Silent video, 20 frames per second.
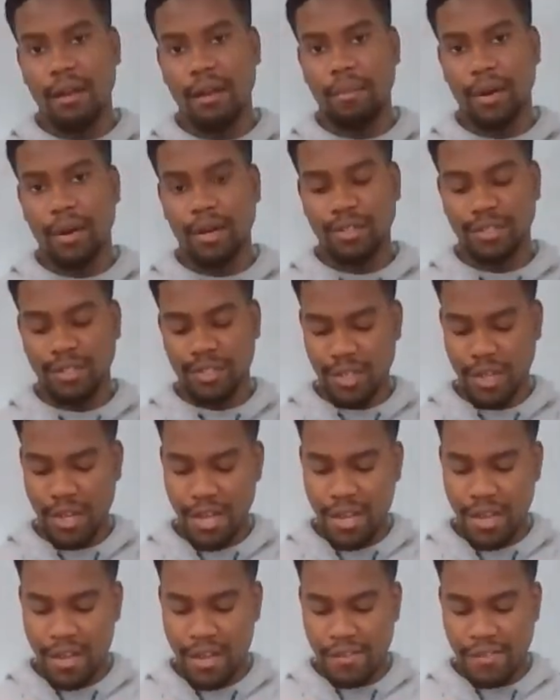parts
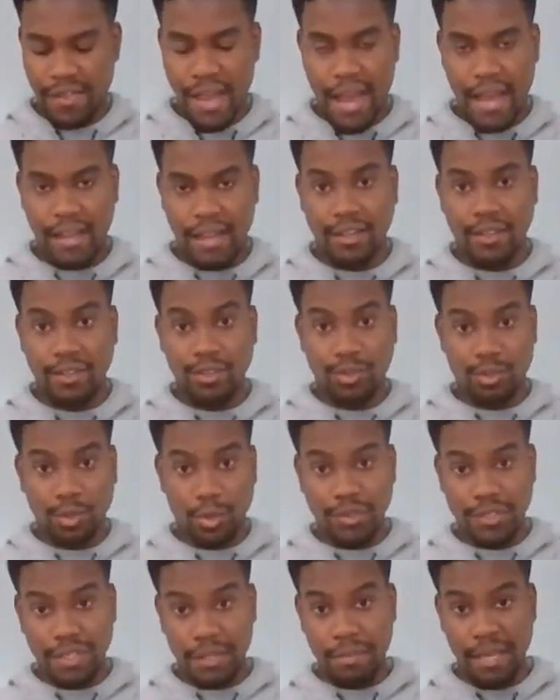that
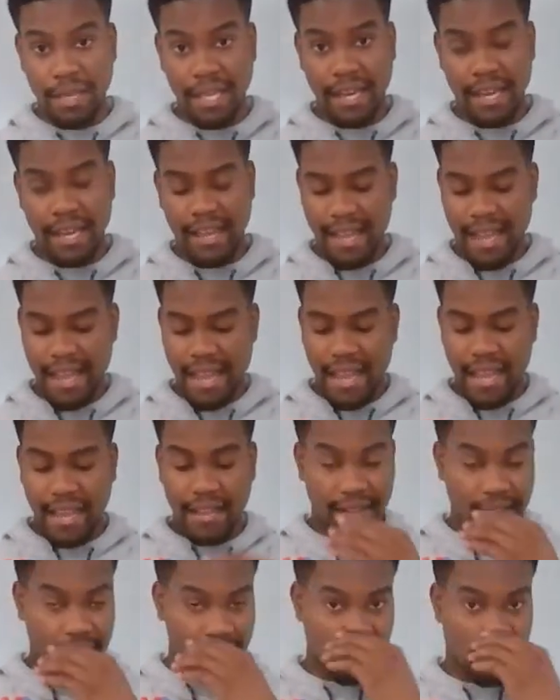controls the beating,
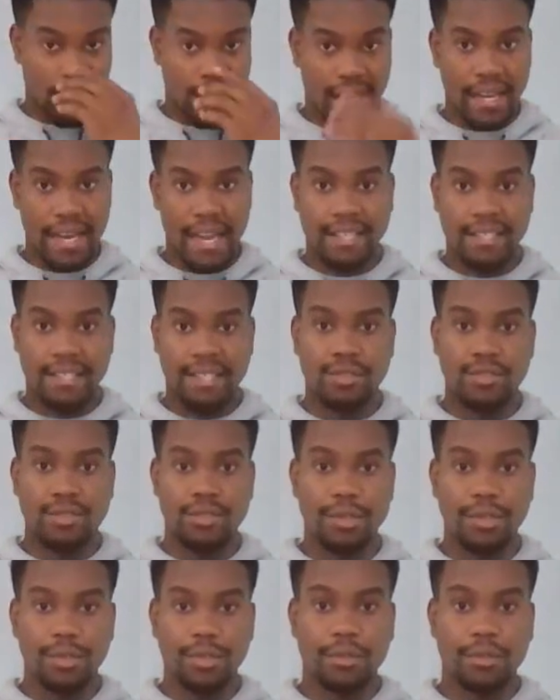and these are connected
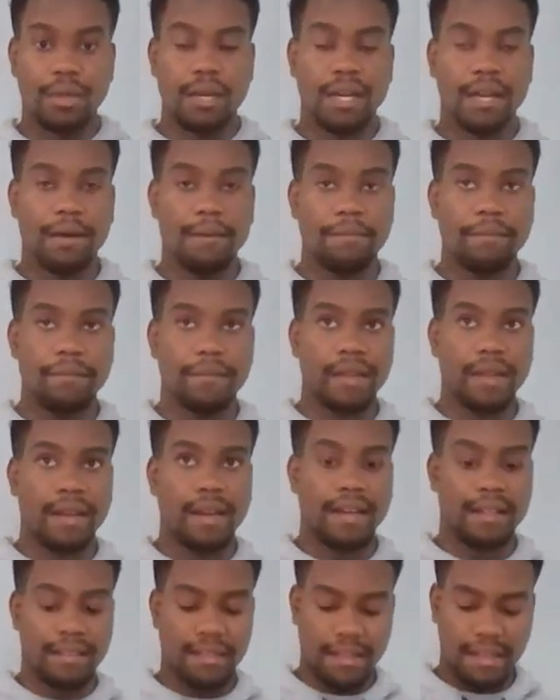to
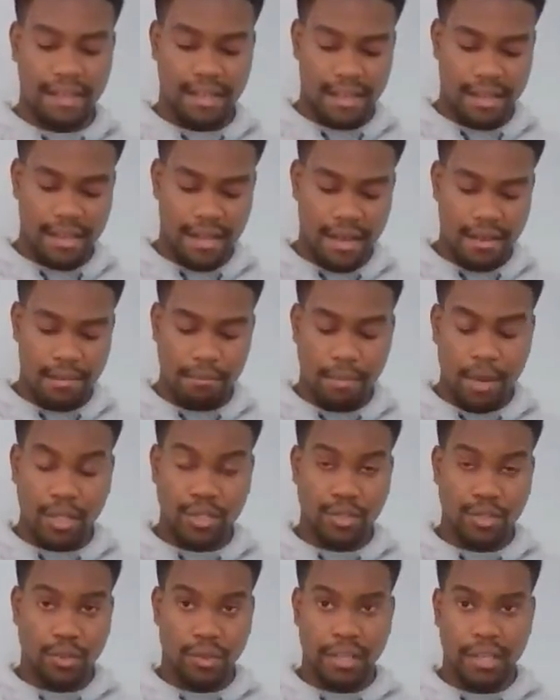the
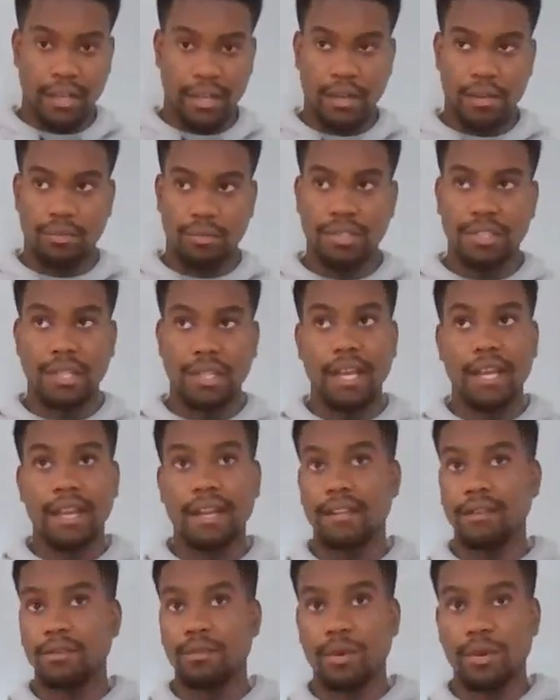muscle layer, which again,
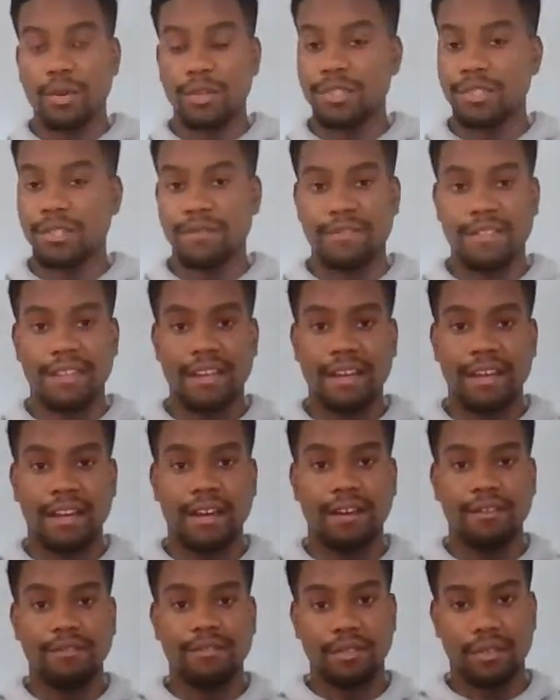in the words of
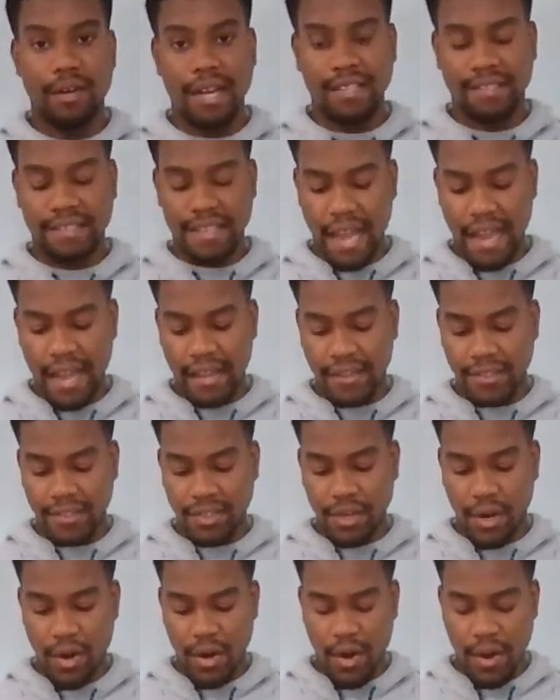direct science,
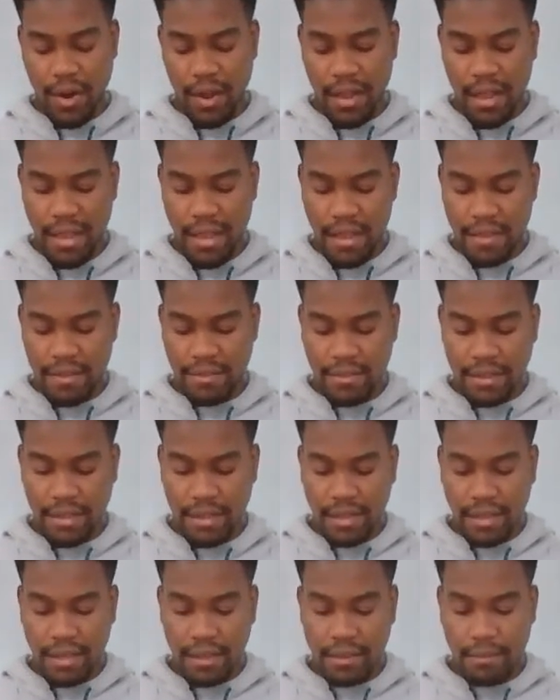are
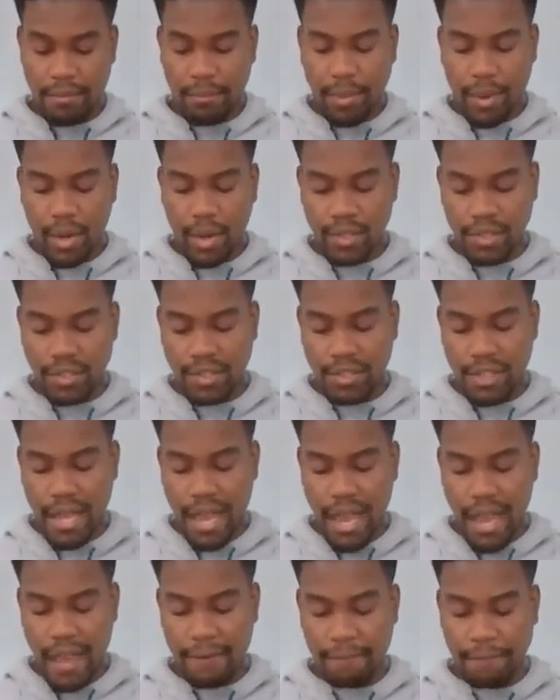the parts
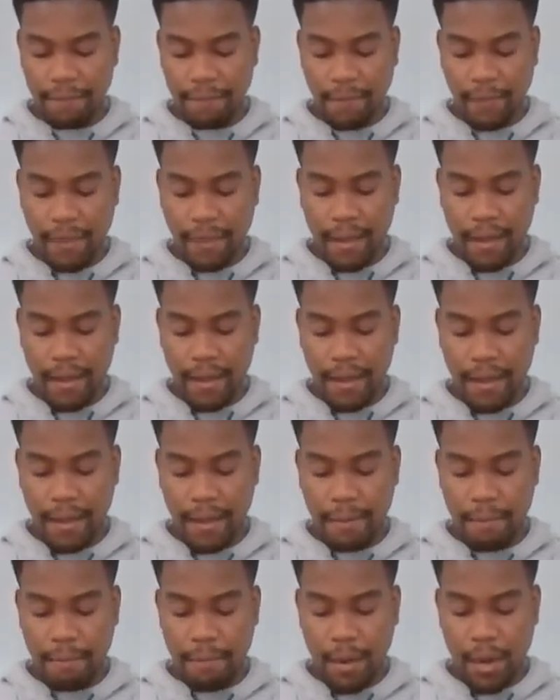that
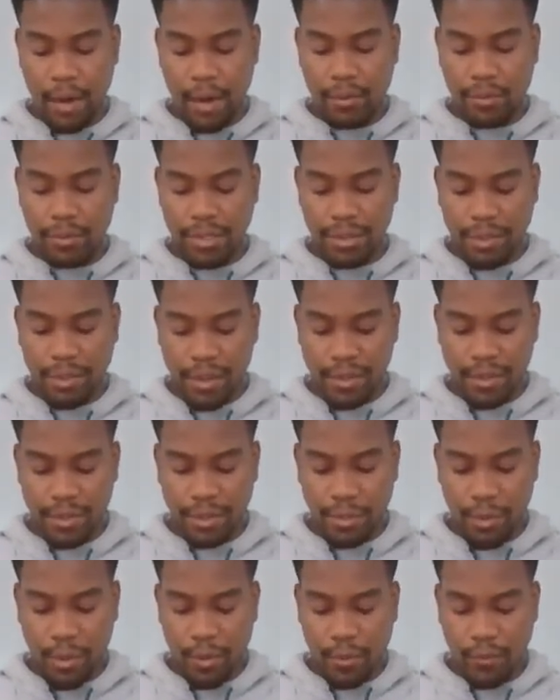are
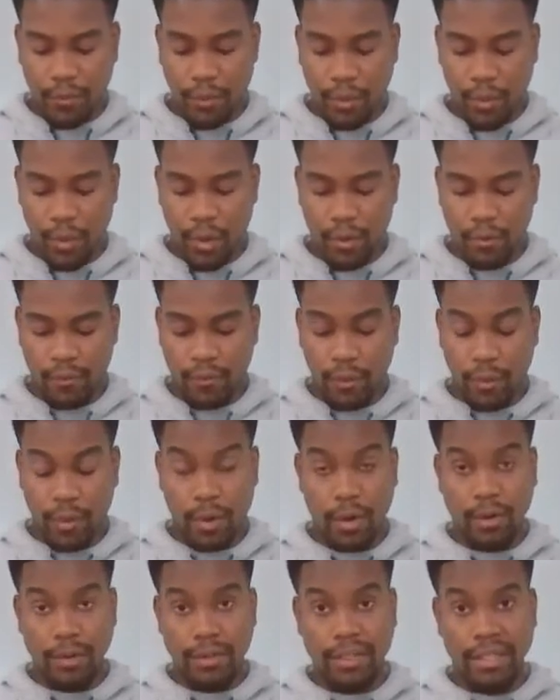responsible for
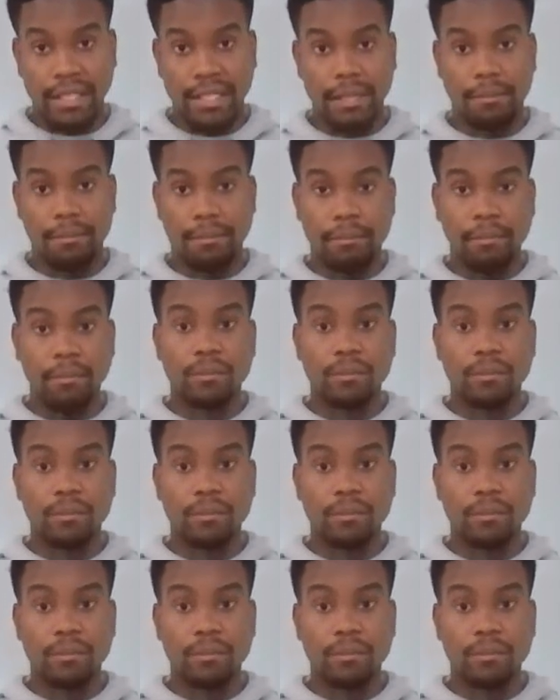the